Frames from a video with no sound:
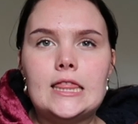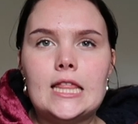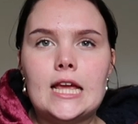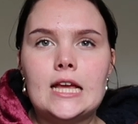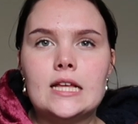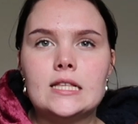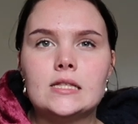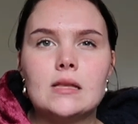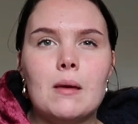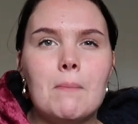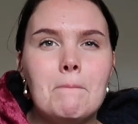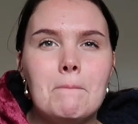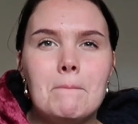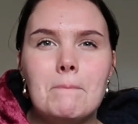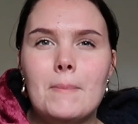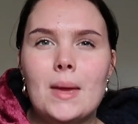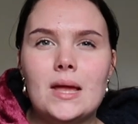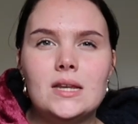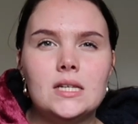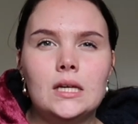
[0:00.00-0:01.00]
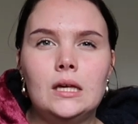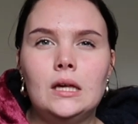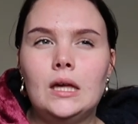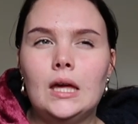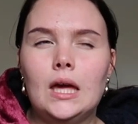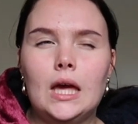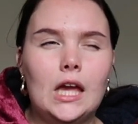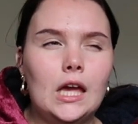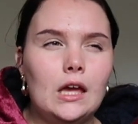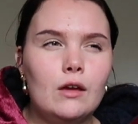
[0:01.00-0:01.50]
this
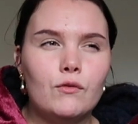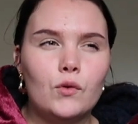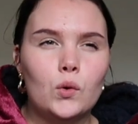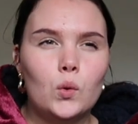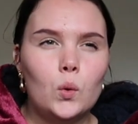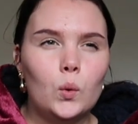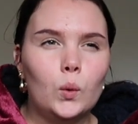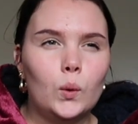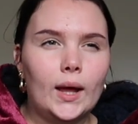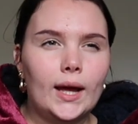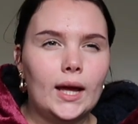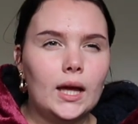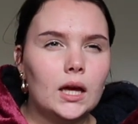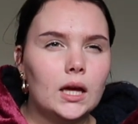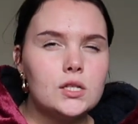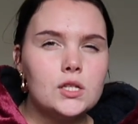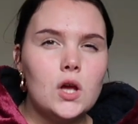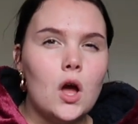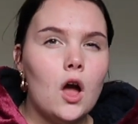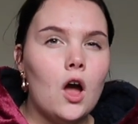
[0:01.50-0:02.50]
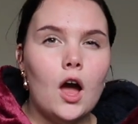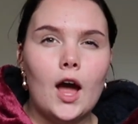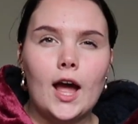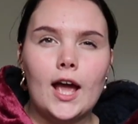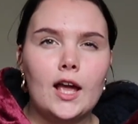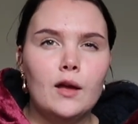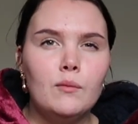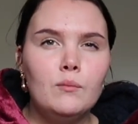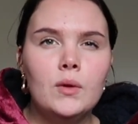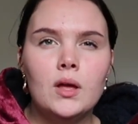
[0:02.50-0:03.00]
medieval like
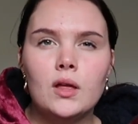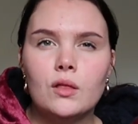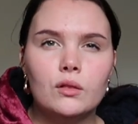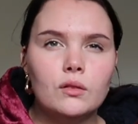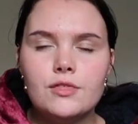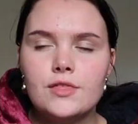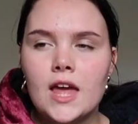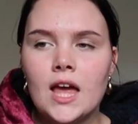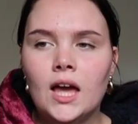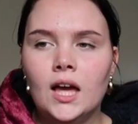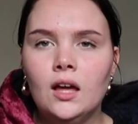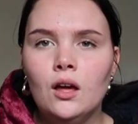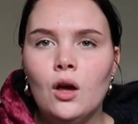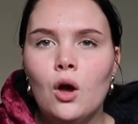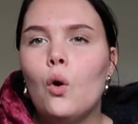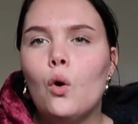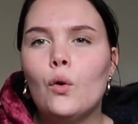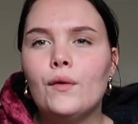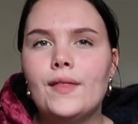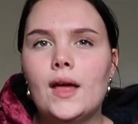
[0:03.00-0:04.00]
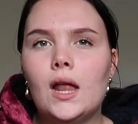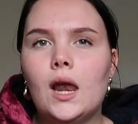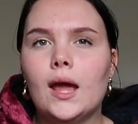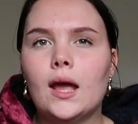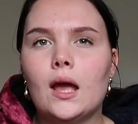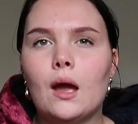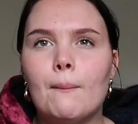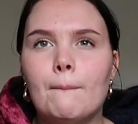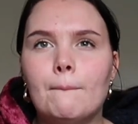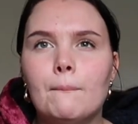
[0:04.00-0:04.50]
time thing, or they're
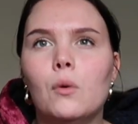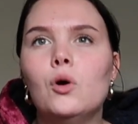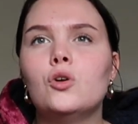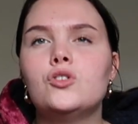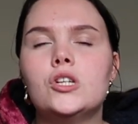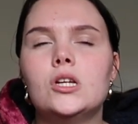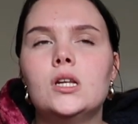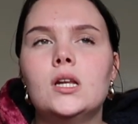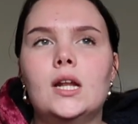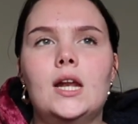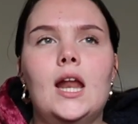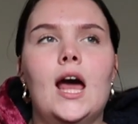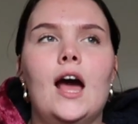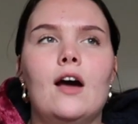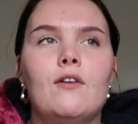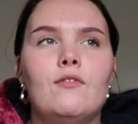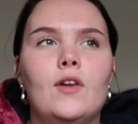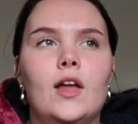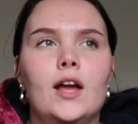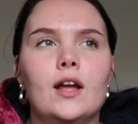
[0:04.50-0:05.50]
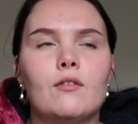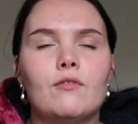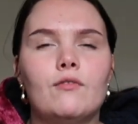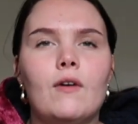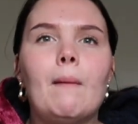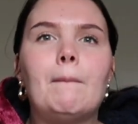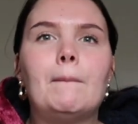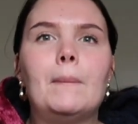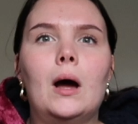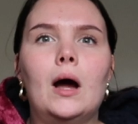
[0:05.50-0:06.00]
like modern and have like
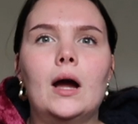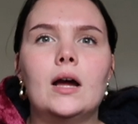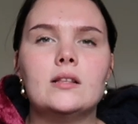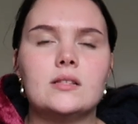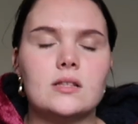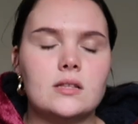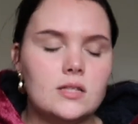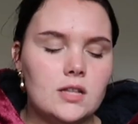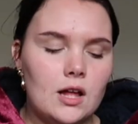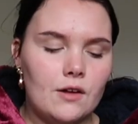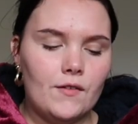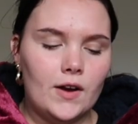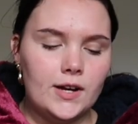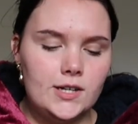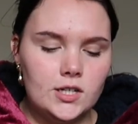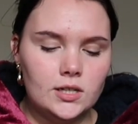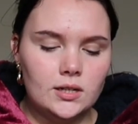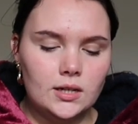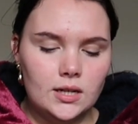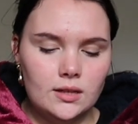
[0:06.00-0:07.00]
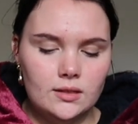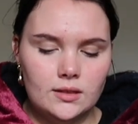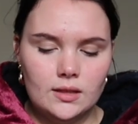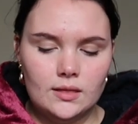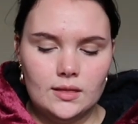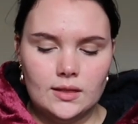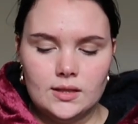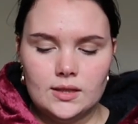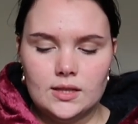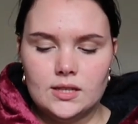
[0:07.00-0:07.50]
vampires and stuff. I generally
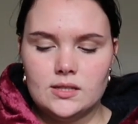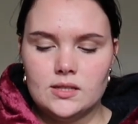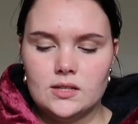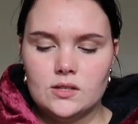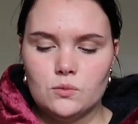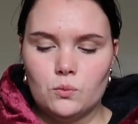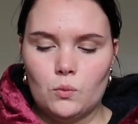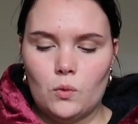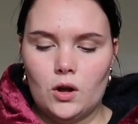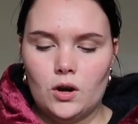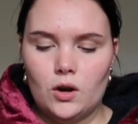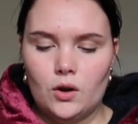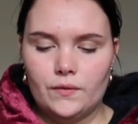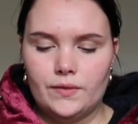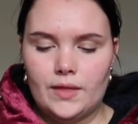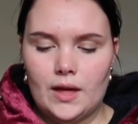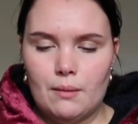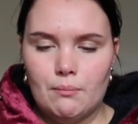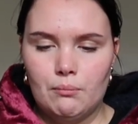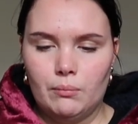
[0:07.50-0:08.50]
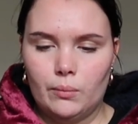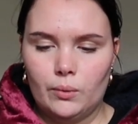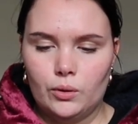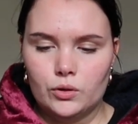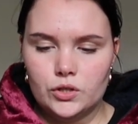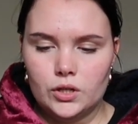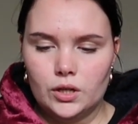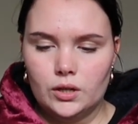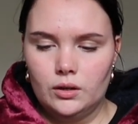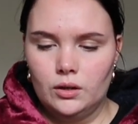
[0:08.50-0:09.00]
think that this is one of their
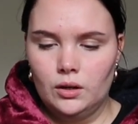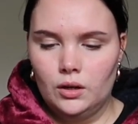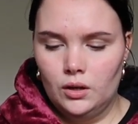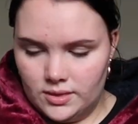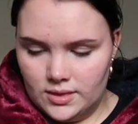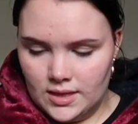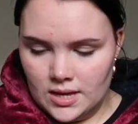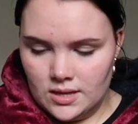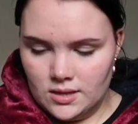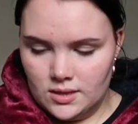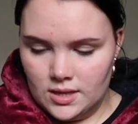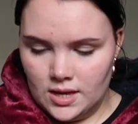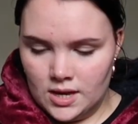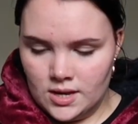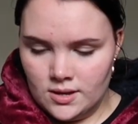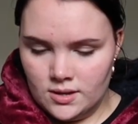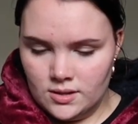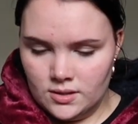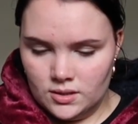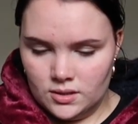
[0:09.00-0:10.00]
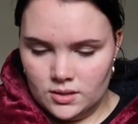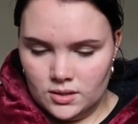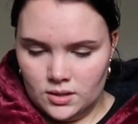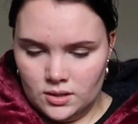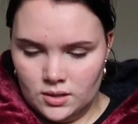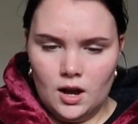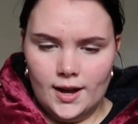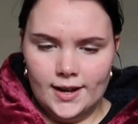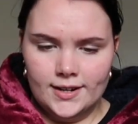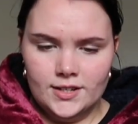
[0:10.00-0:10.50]
modern things.
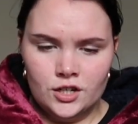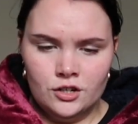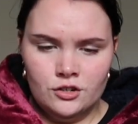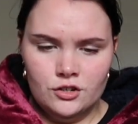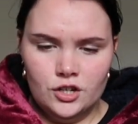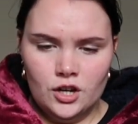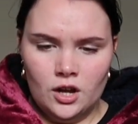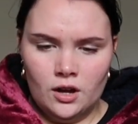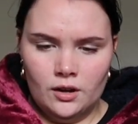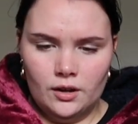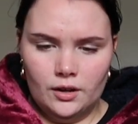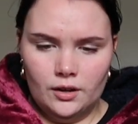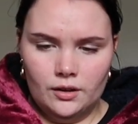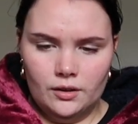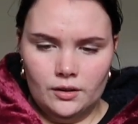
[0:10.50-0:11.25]
I don't know.